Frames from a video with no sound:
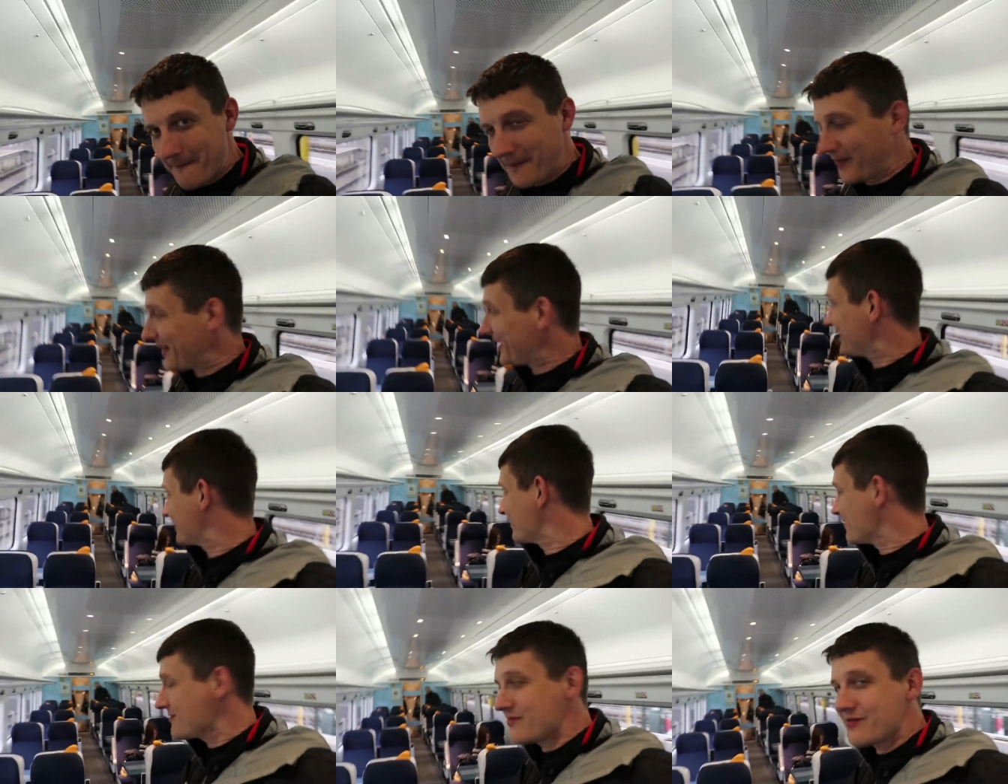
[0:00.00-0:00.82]
but that
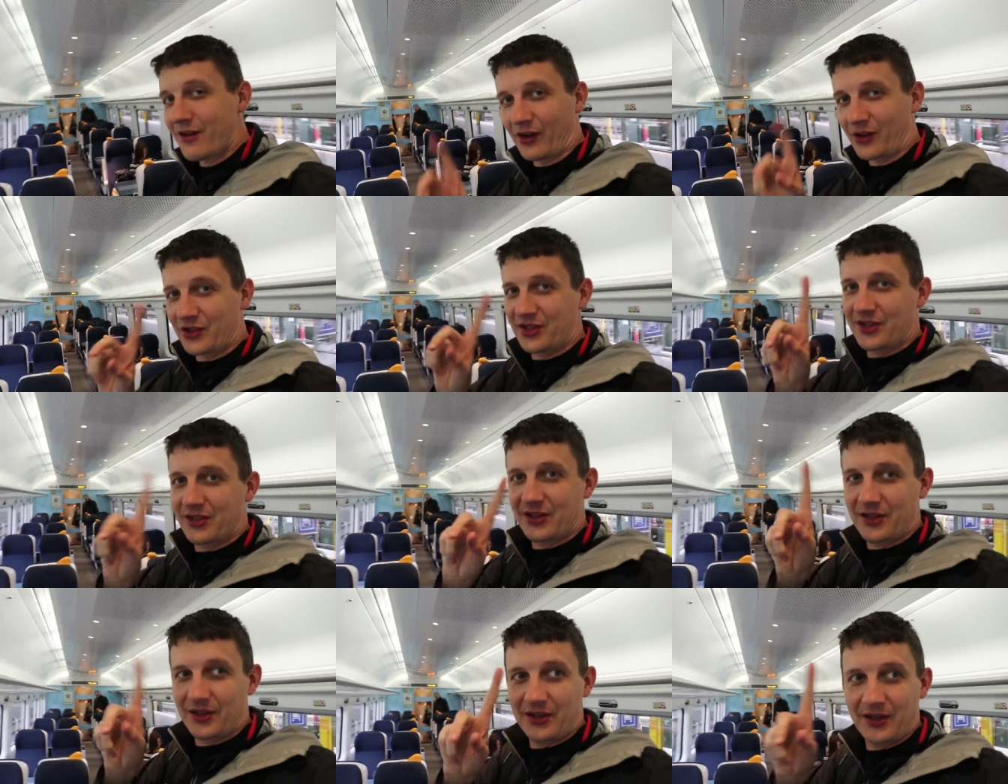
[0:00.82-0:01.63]
is not
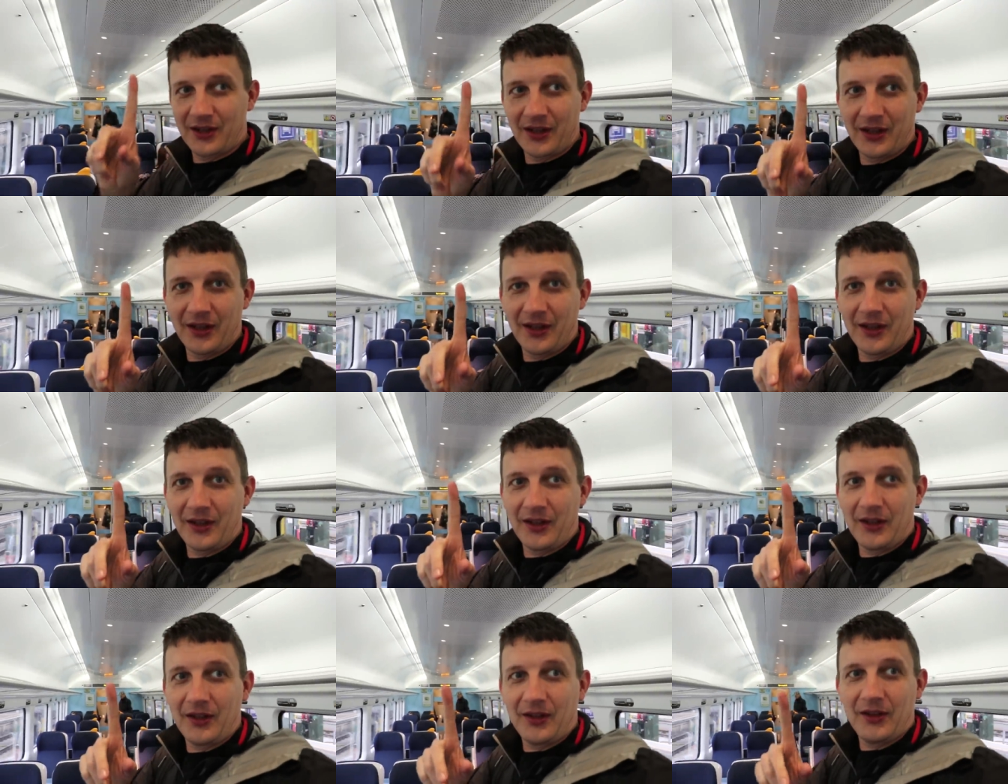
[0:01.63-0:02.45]

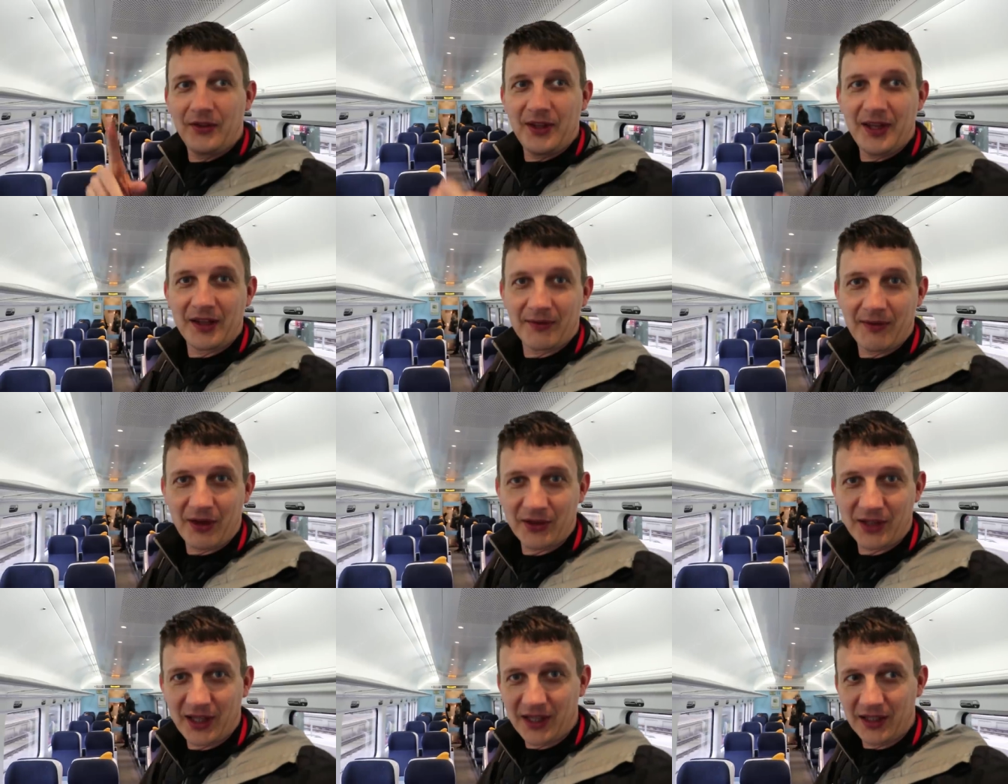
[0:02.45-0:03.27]
the end of
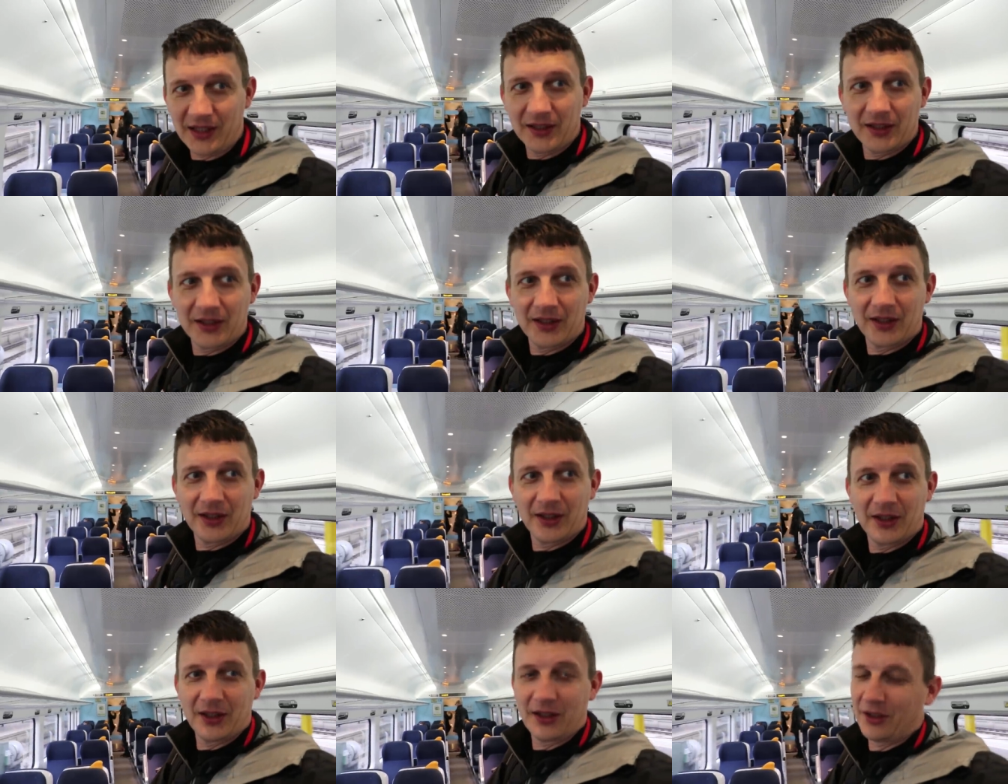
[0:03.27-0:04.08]
our day.
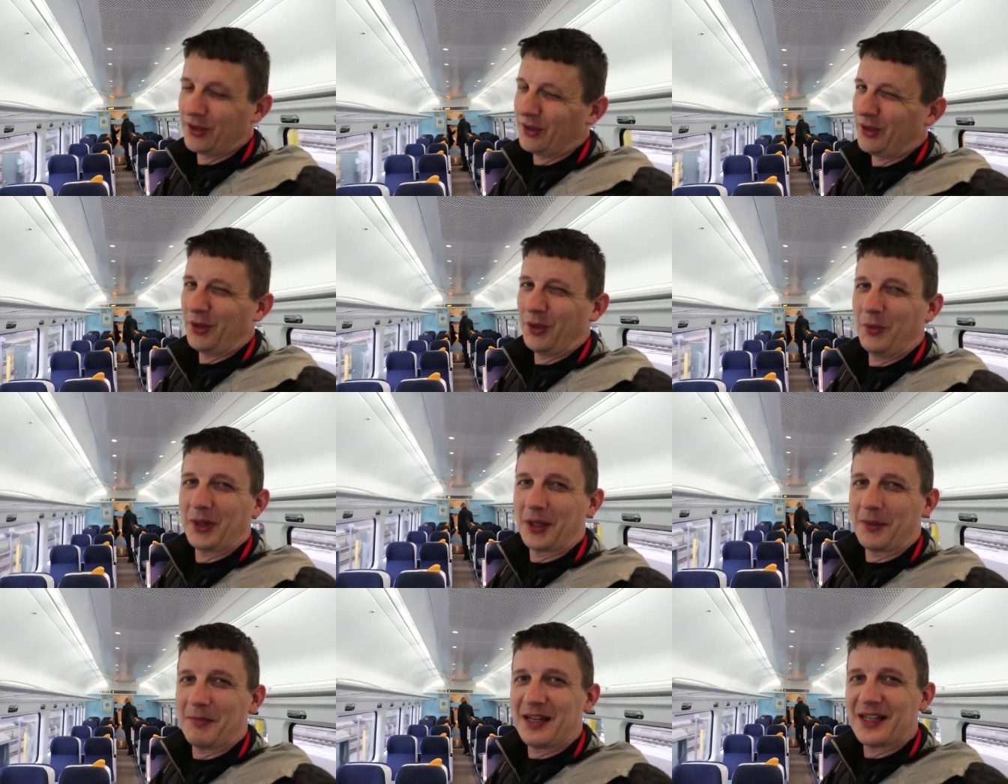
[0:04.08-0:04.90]
We're
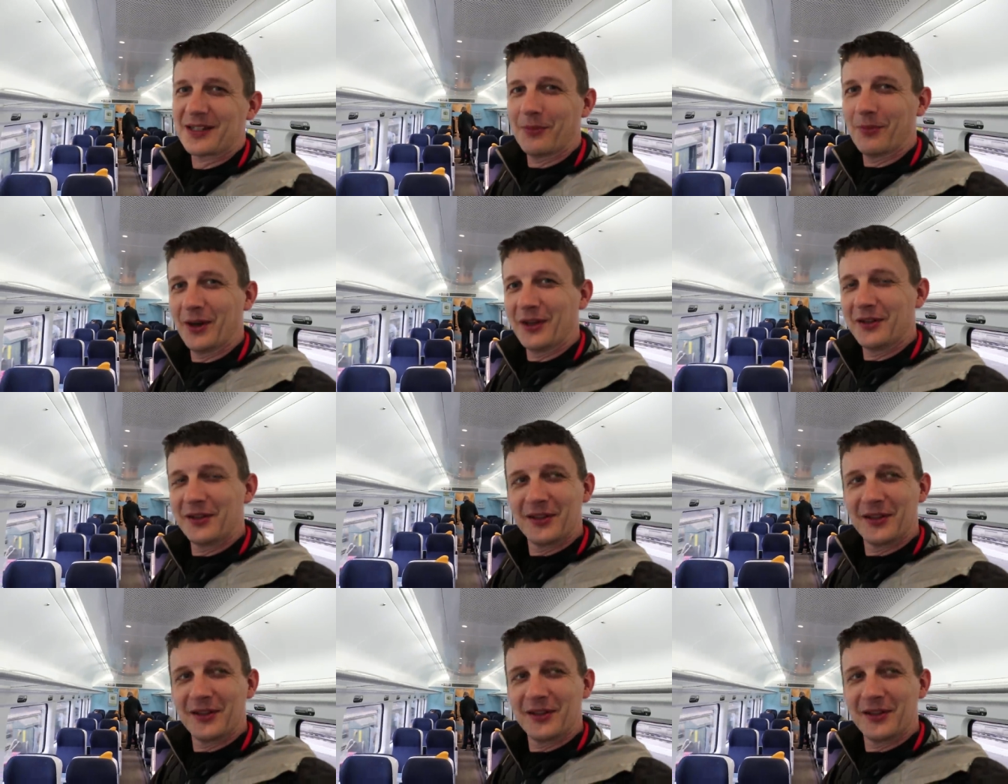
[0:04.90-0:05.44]
going to meet someone,